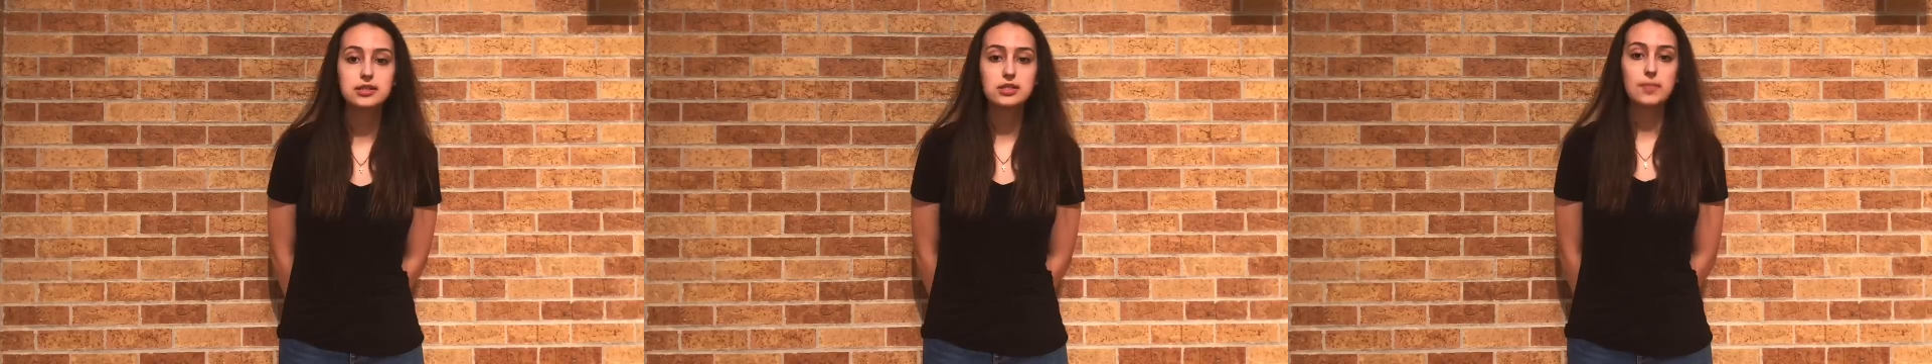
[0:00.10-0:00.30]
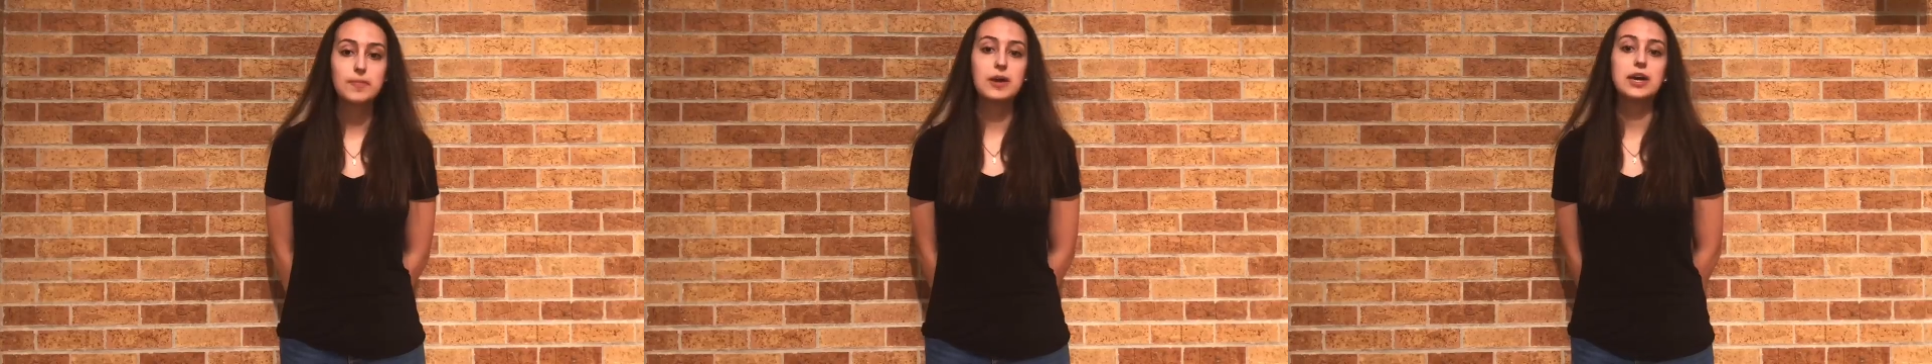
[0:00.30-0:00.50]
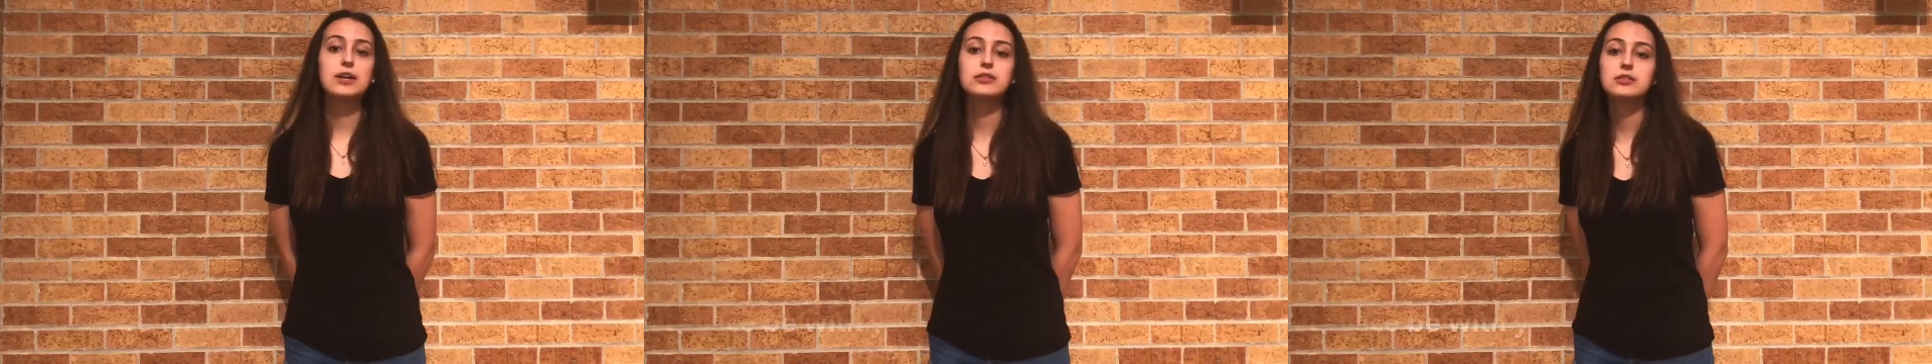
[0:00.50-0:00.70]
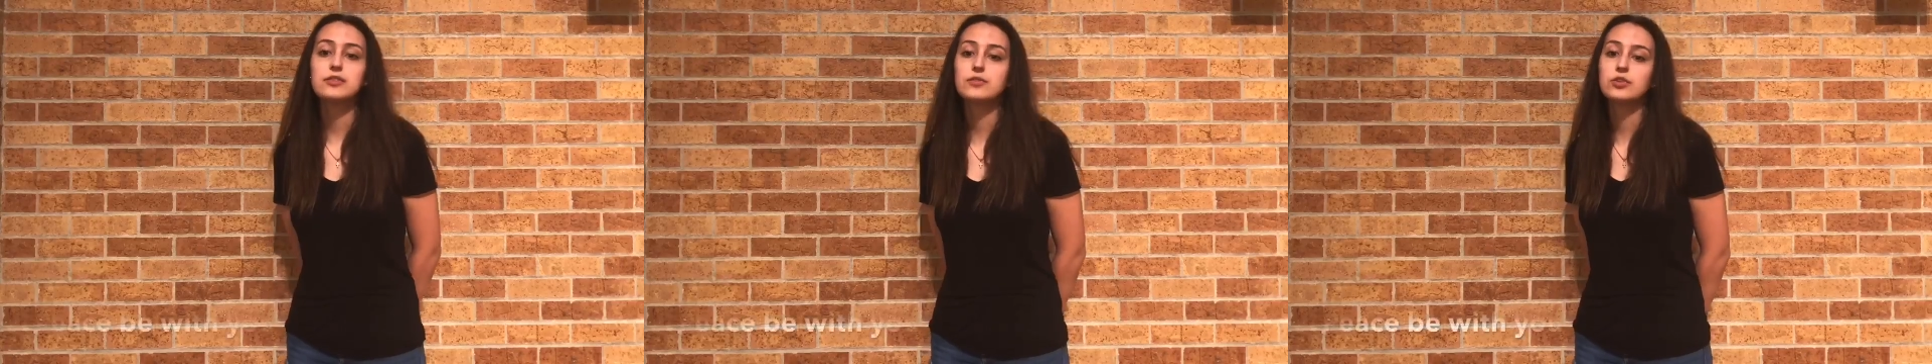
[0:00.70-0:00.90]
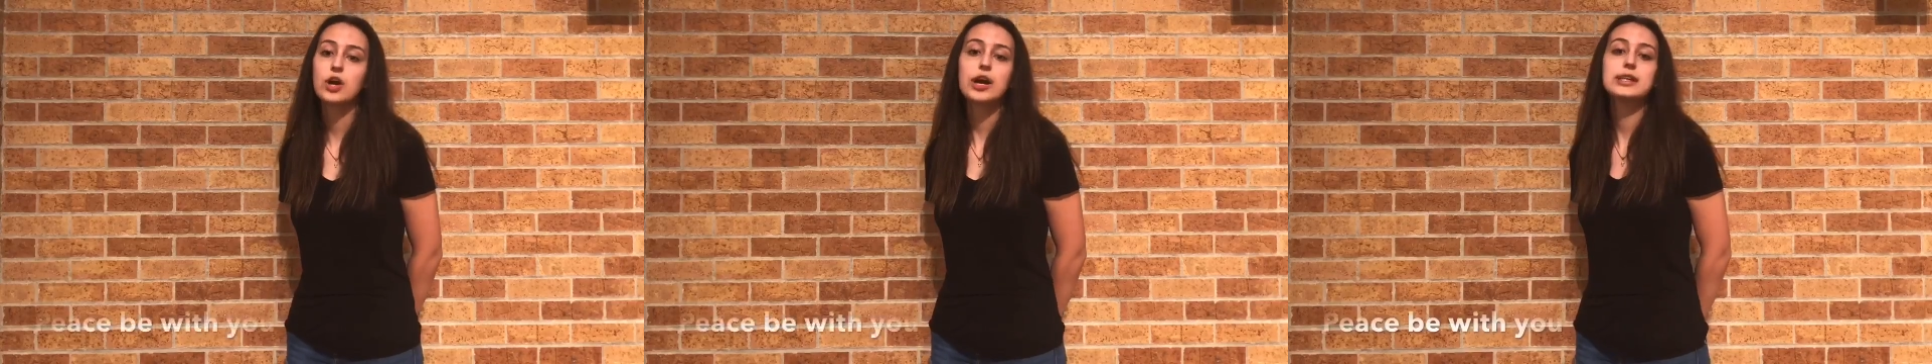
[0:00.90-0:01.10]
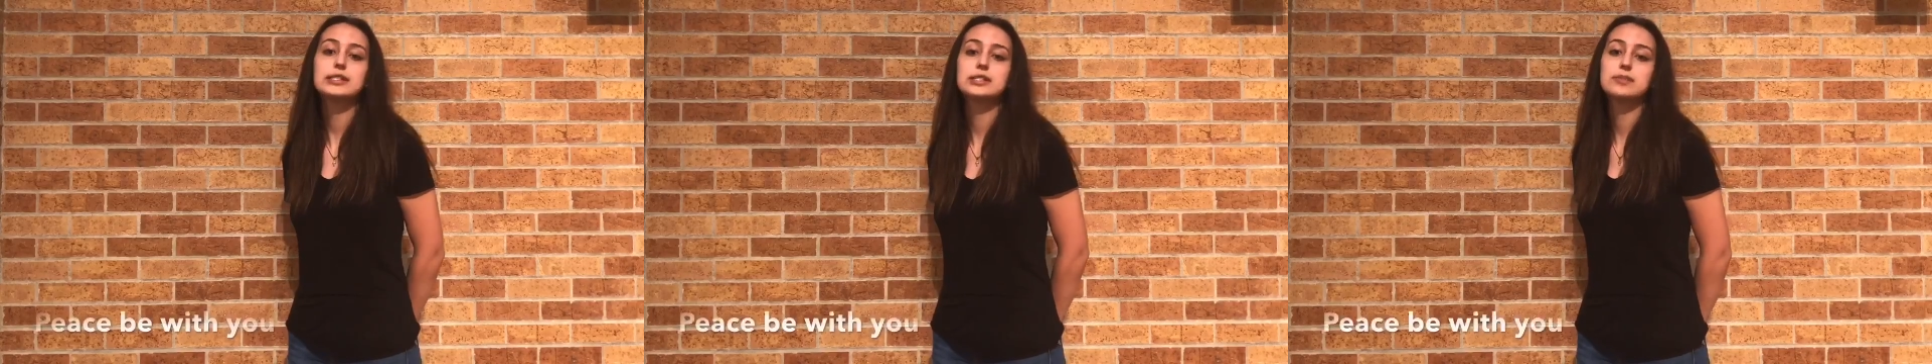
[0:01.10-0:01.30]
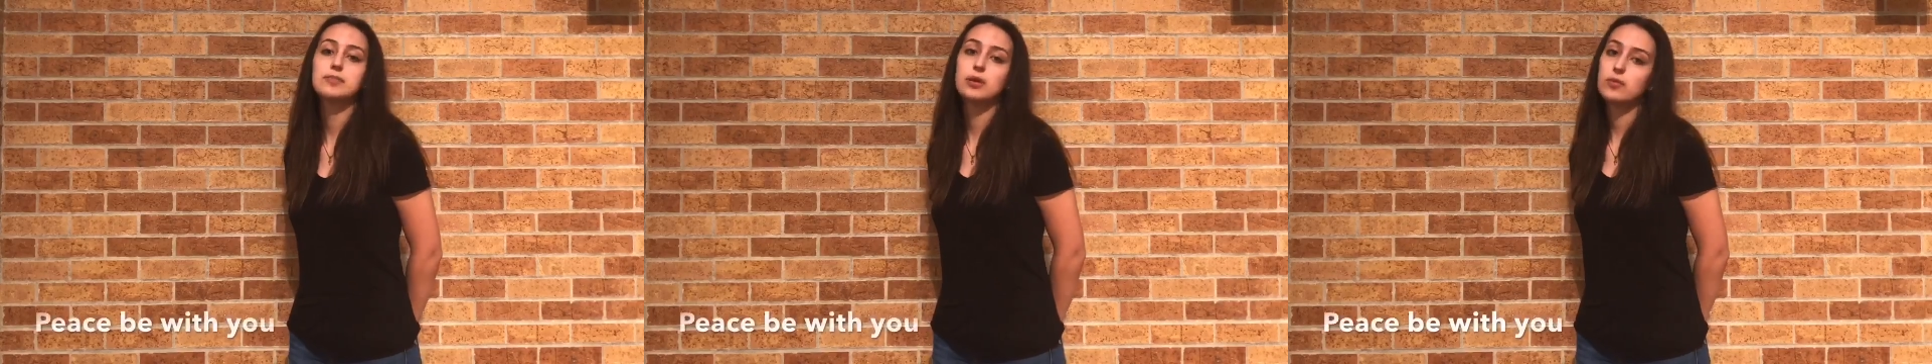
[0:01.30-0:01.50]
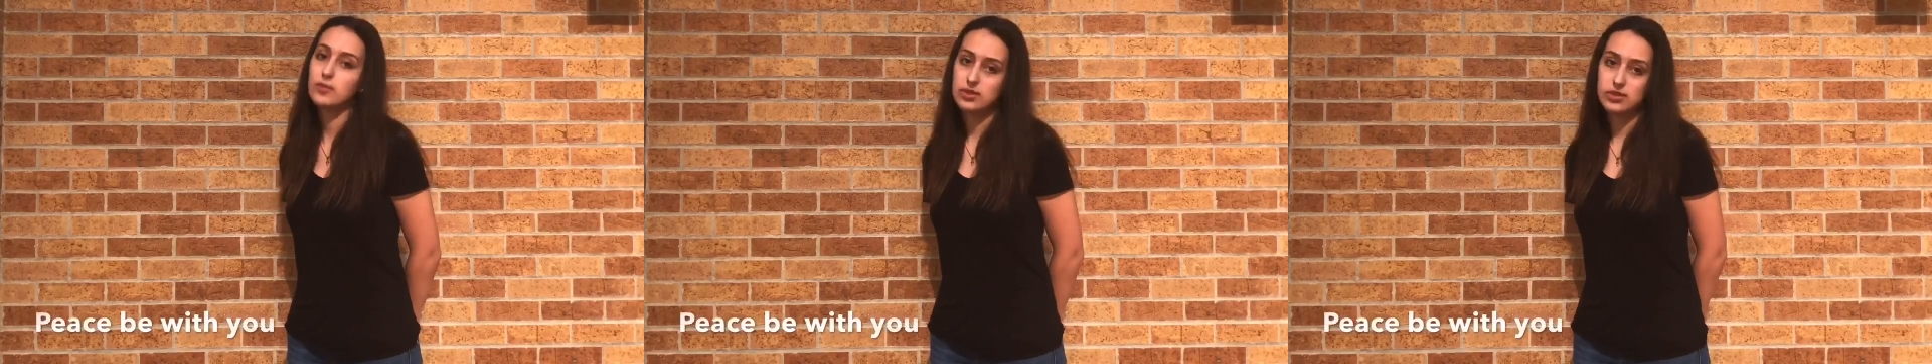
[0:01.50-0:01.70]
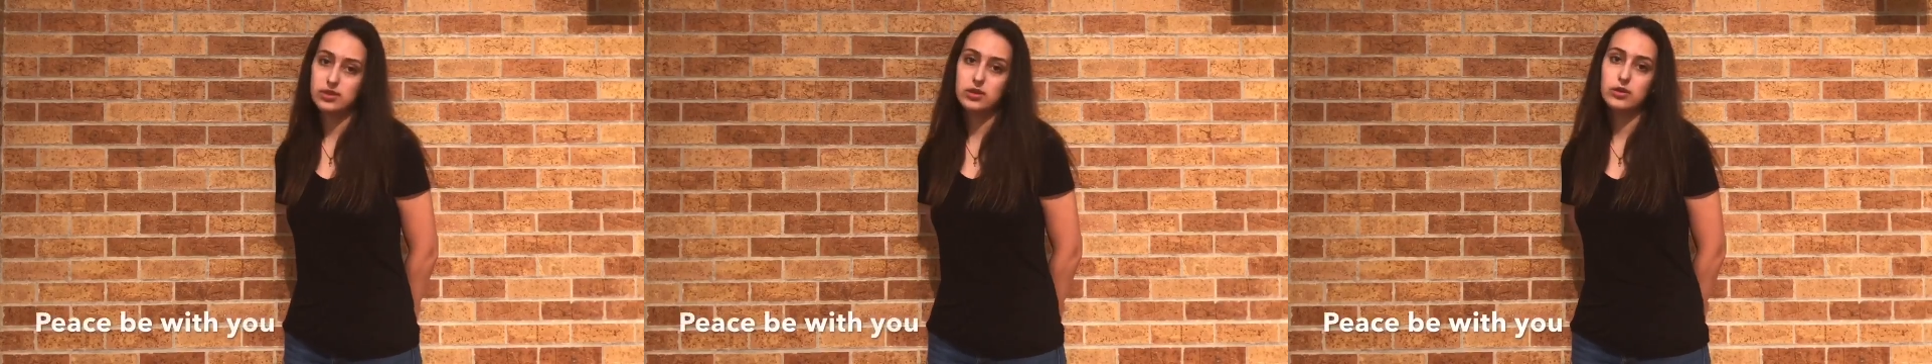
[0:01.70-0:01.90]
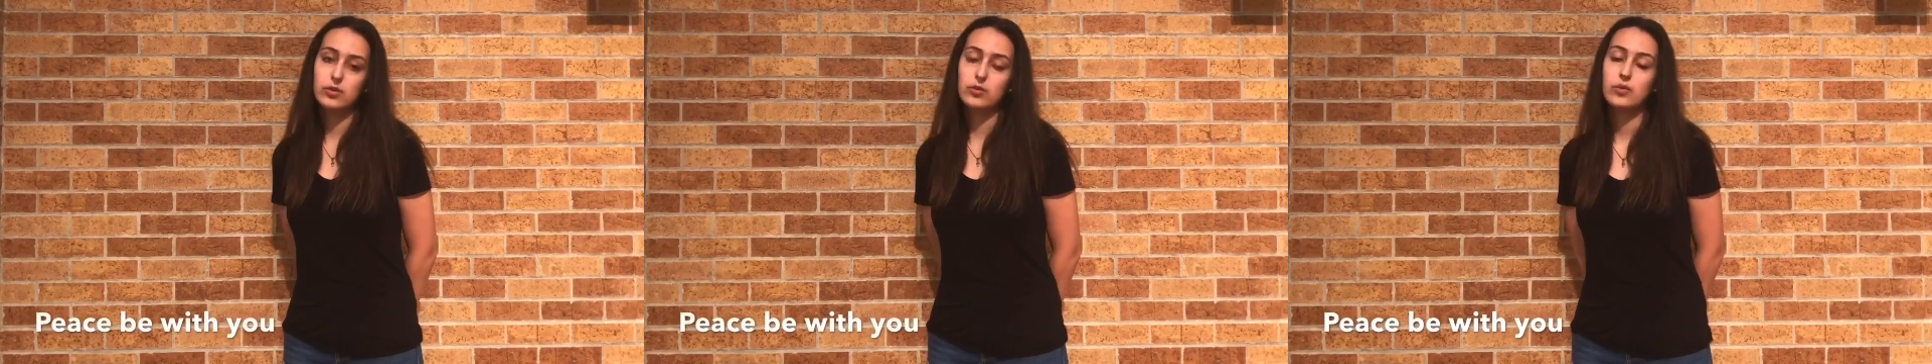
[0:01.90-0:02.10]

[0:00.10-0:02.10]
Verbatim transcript: peace of Christ be with you.